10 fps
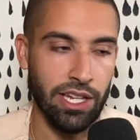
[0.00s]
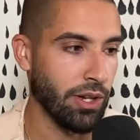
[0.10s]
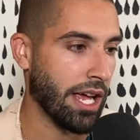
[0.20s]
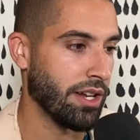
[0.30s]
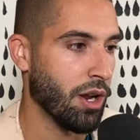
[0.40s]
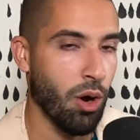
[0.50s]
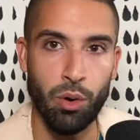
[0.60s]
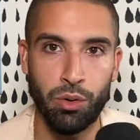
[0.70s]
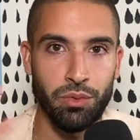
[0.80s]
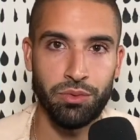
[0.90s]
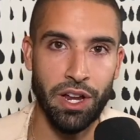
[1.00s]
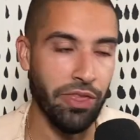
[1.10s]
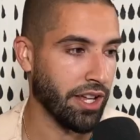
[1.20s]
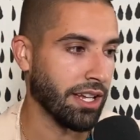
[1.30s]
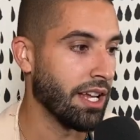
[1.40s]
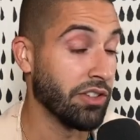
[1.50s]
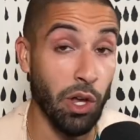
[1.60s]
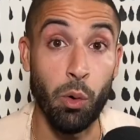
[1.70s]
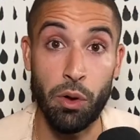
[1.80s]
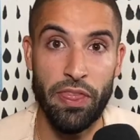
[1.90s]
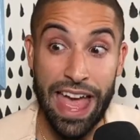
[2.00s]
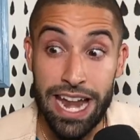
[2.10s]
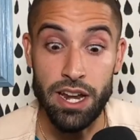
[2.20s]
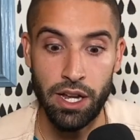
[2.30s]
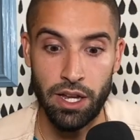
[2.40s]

you had no nothing. So then